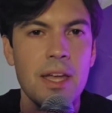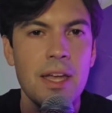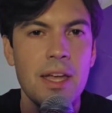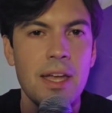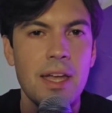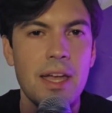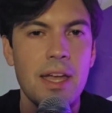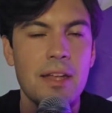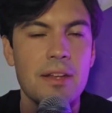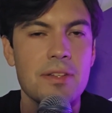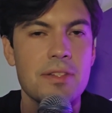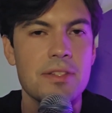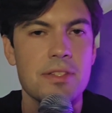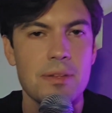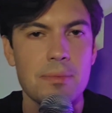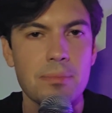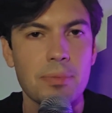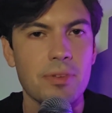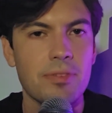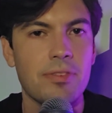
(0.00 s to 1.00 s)
and
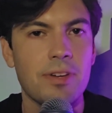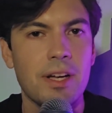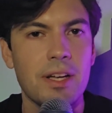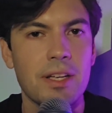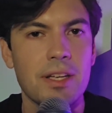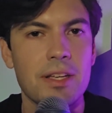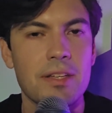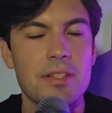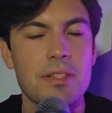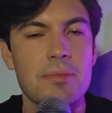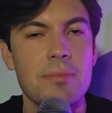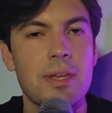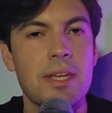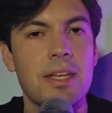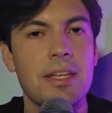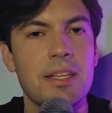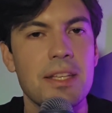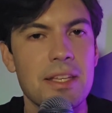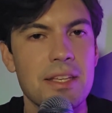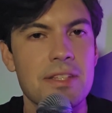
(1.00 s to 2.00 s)
simplifying it to
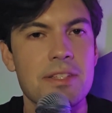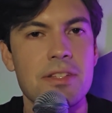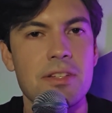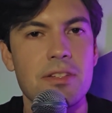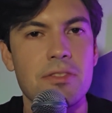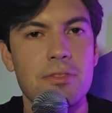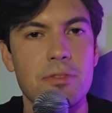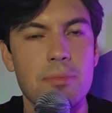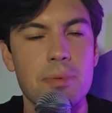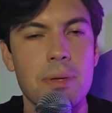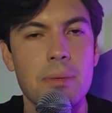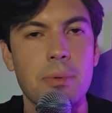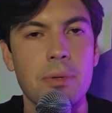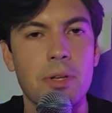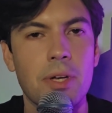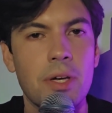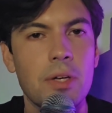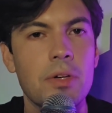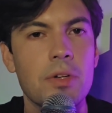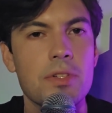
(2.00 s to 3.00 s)
make it easier for people
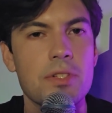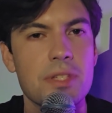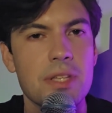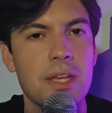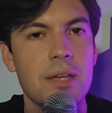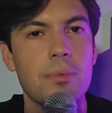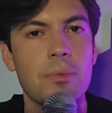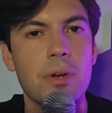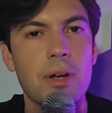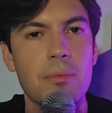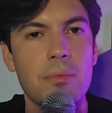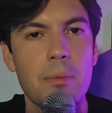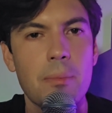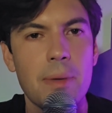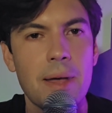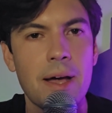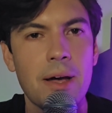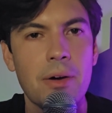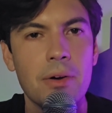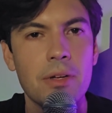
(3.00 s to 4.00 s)
to understand what I'm
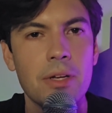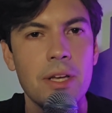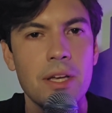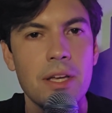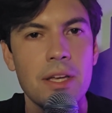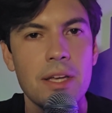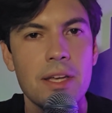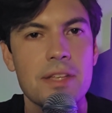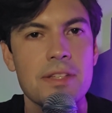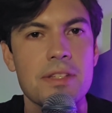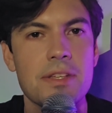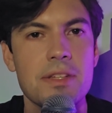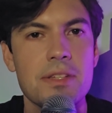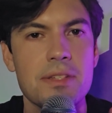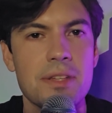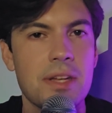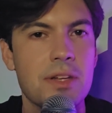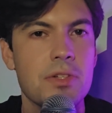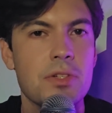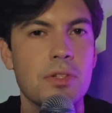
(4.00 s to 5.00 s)
about is
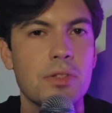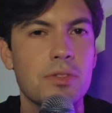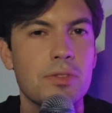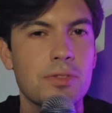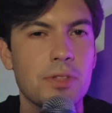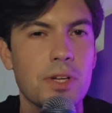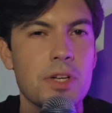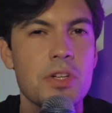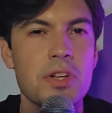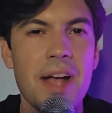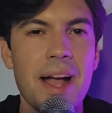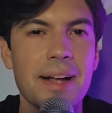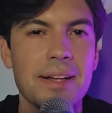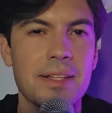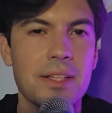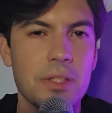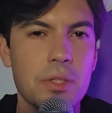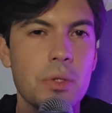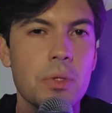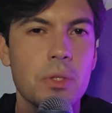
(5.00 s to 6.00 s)
essential for
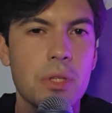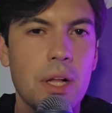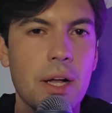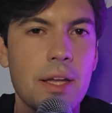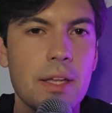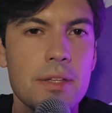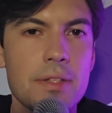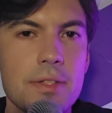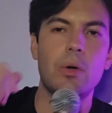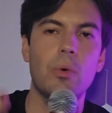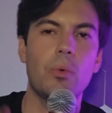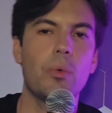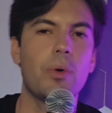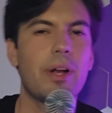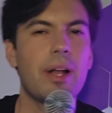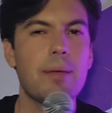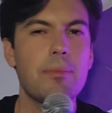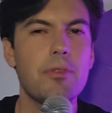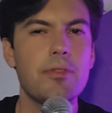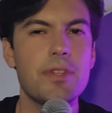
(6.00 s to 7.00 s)
attracting new clients.
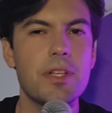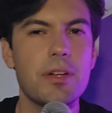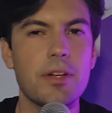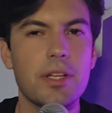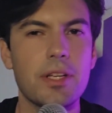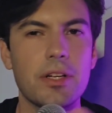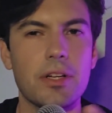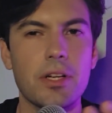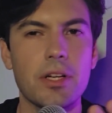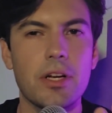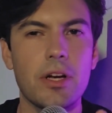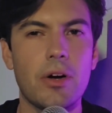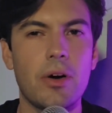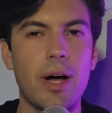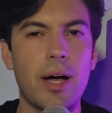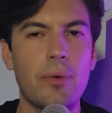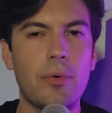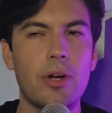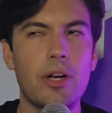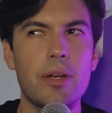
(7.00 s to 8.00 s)
When I moved here a year ago,
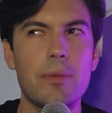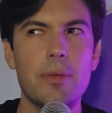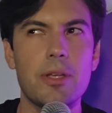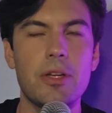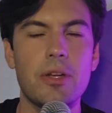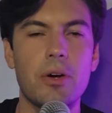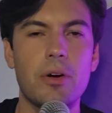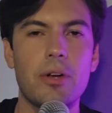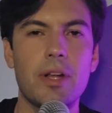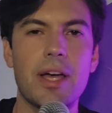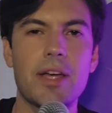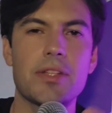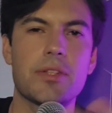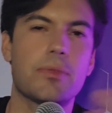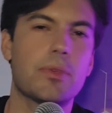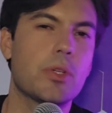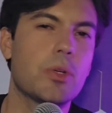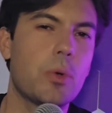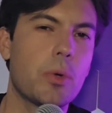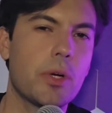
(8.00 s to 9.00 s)
I wanted to be known as
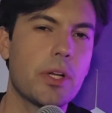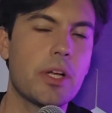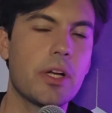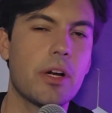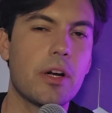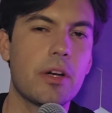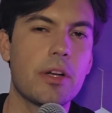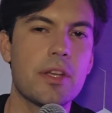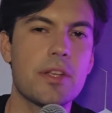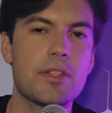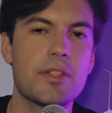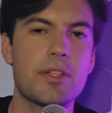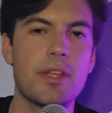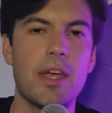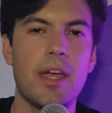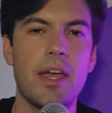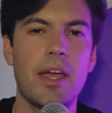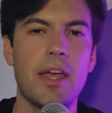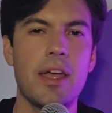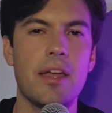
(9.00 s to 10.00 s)
a recording artist,
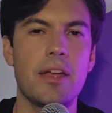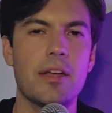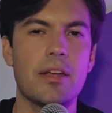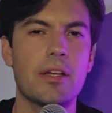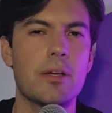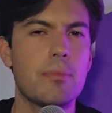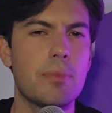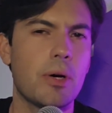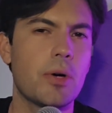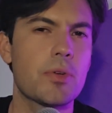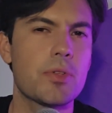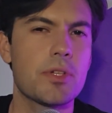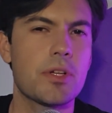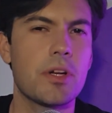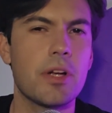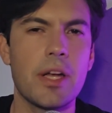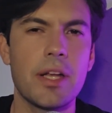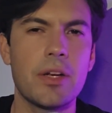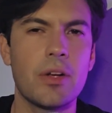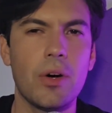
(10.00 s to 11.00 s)
a
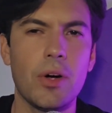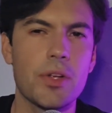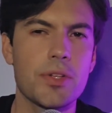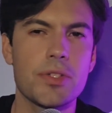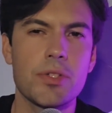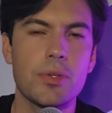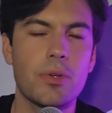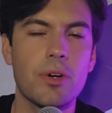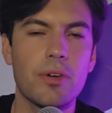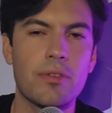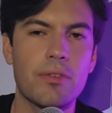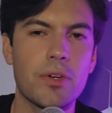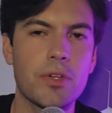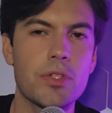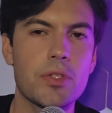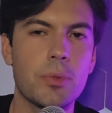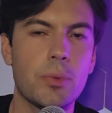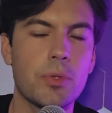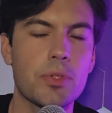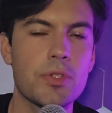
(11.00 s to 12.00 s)
composer, and also a
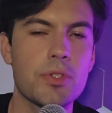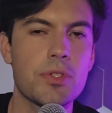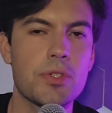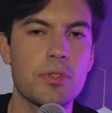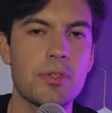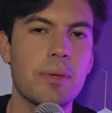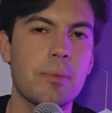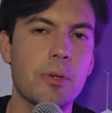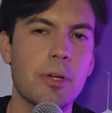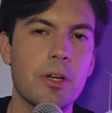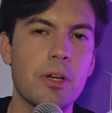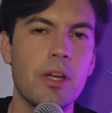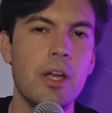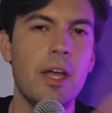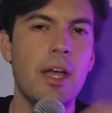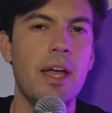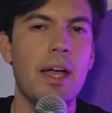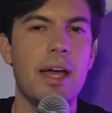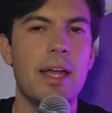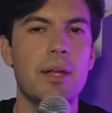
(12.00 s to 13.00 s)
virtual streamer.
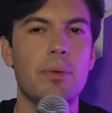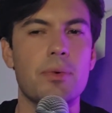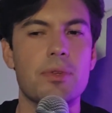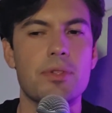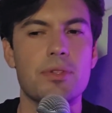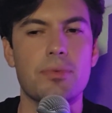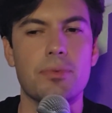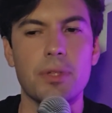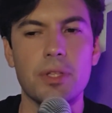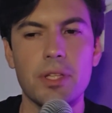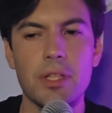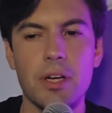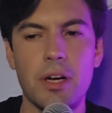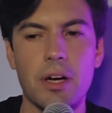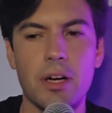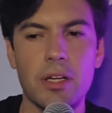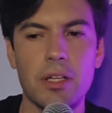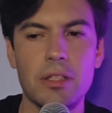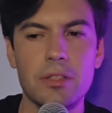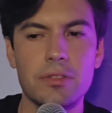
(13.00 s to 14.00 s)
And it was really
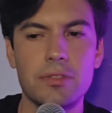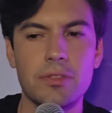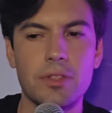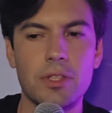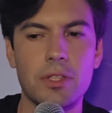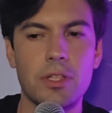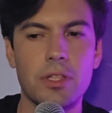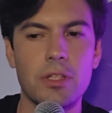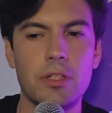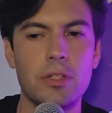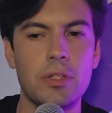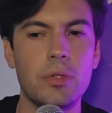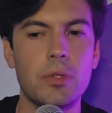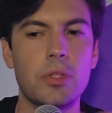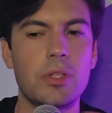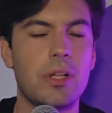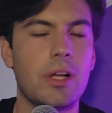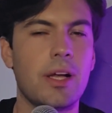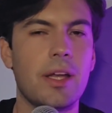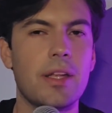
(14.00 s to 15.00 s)
hard for new
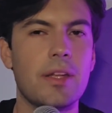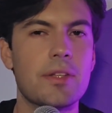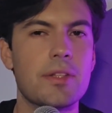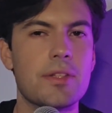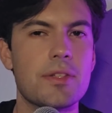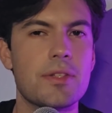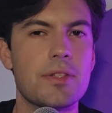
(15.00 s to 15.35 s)
clients